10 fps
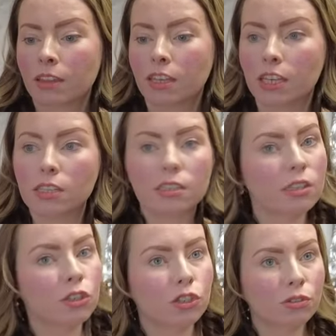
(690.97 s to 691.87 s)
The yeast
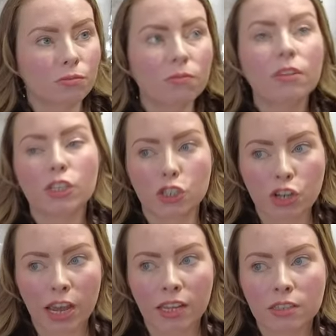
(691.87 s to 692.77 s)
it's
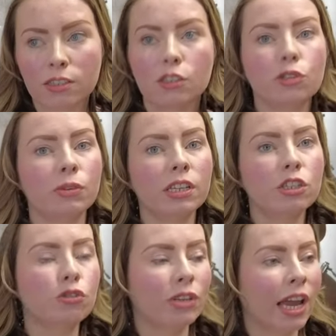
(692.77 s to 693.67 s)
dried, so we need
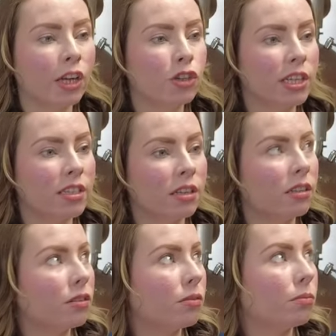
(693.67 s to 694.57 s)
to rehydrate
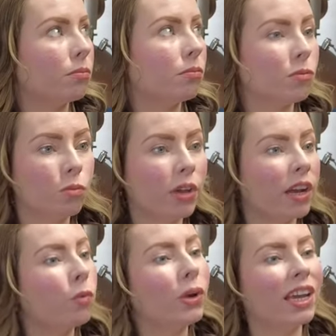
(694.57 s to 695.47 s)
it.
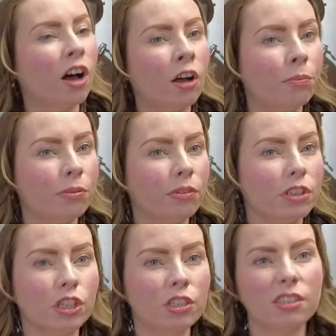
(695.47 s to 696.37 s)
Kind of wake it up,
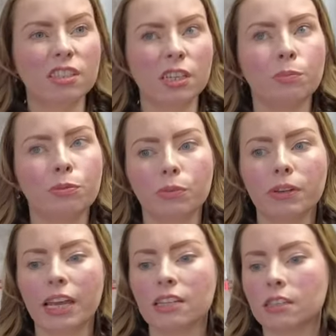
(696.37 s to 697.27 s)
it's just asleep when
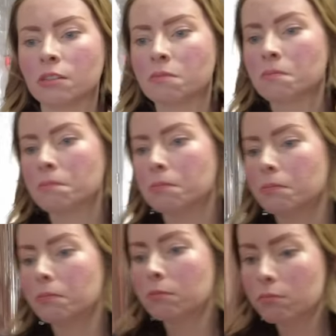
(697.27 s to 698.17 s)
you get
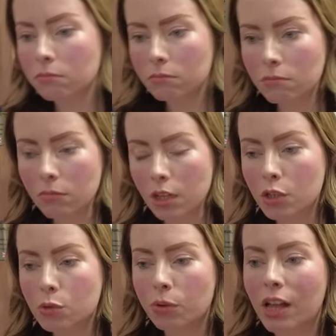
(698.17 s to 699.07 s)

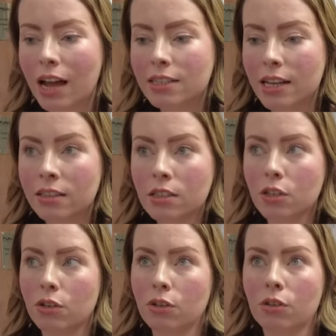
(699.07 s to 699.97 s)
it. So we'll add it
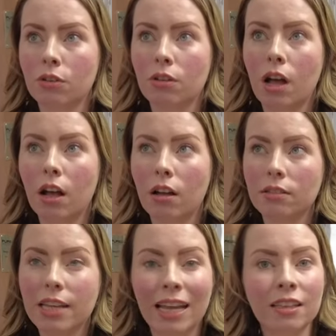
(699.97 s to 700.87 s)
into
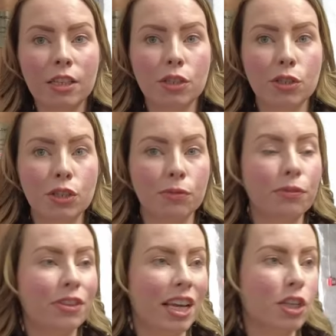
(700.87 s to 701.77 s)
10 litres of
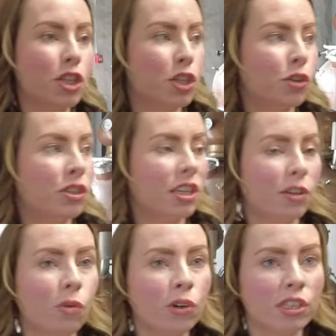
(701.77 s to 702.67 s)
32
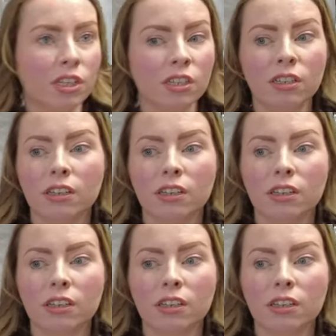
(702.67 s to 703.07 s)
degree water,